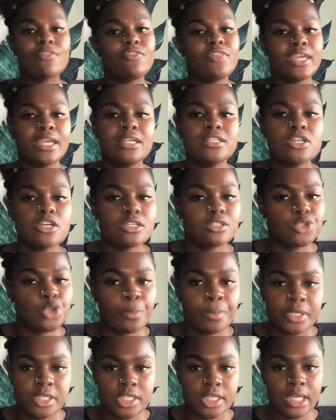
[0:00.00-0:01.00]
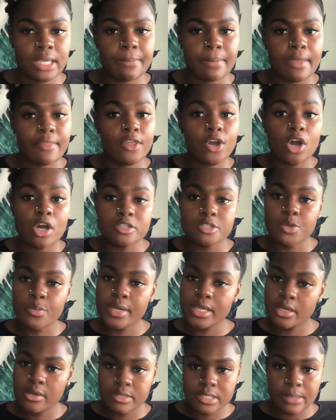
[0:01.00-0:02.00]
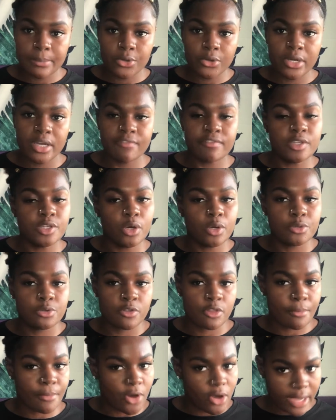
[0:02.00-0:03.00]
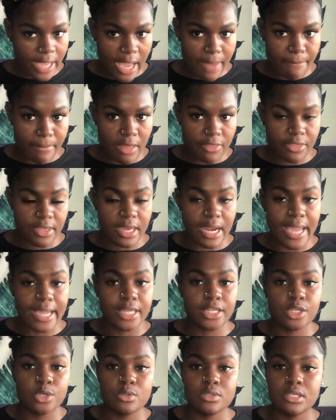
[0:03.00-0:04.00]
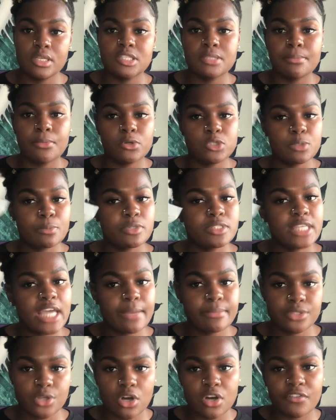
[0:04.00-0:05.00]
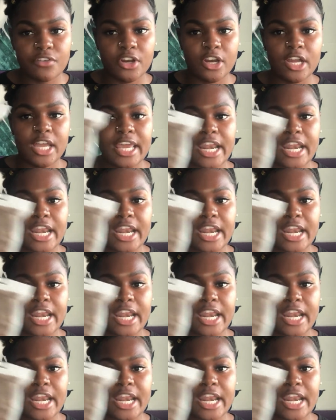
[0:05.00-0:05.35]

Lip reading: These are super cheap and they're also reusable. If you don't do the ball cap method, I can use these multiple times over,